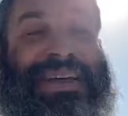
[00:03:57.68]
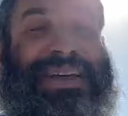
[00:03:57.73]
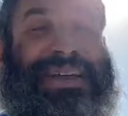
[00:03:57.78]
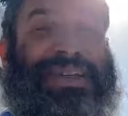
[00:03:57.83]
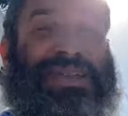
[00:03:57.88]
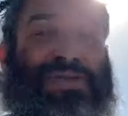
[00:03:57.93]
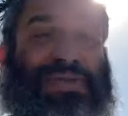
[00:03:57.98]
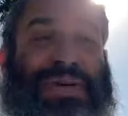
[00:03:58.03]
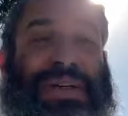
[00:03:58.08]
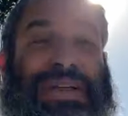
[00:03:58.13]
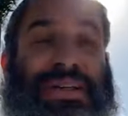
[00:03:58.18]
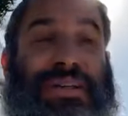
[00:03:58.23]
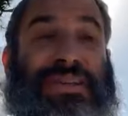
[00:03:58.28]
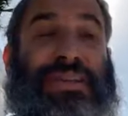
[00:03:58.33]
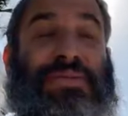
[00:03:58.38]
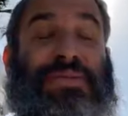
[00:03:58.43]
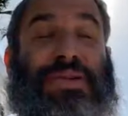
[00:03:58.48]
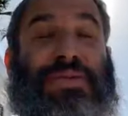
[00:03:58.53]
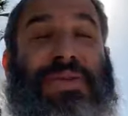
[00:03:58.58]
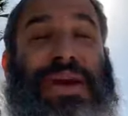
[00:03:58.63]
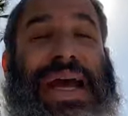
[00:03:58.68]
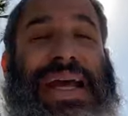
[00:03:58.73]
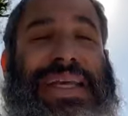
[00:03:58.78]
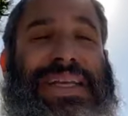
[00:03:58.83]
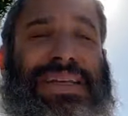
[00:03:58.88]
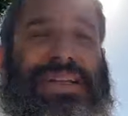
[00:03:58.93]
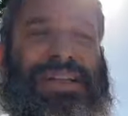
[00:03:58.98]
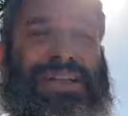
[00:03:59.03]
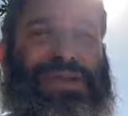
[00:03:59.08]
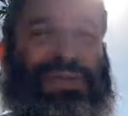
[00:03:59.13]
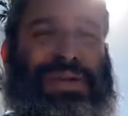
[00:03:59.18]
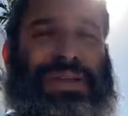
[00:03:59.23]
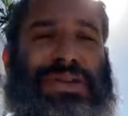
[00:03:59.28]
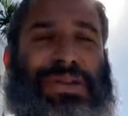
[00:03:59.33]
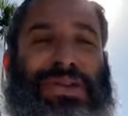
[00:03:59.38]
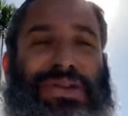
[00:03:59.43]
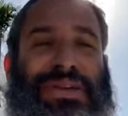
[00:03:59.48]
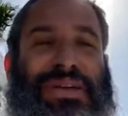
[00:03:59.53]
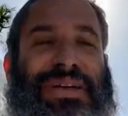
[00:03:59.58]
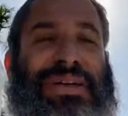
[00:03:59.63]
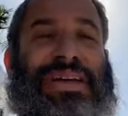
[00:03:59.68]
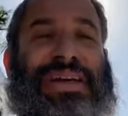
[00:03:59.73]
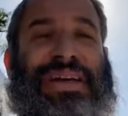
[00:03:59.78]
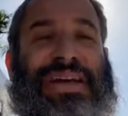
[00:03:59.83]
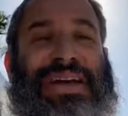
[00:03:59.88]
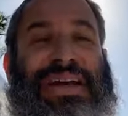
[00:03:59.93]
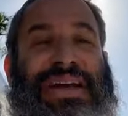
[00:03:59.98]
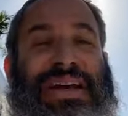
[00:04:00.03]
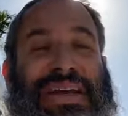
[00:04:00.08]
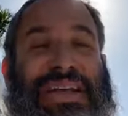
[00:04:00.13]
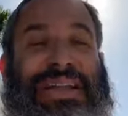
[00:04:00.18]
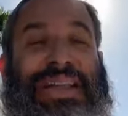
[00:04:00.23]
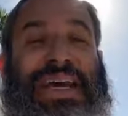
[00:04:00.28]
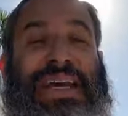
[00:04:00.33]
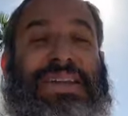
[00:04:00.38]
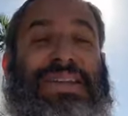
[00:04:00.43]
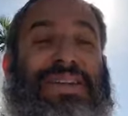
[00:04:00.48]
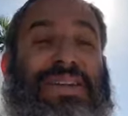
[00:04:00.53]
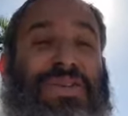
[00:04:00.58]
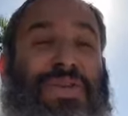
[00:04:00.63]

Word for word: Israel, the miraculous return that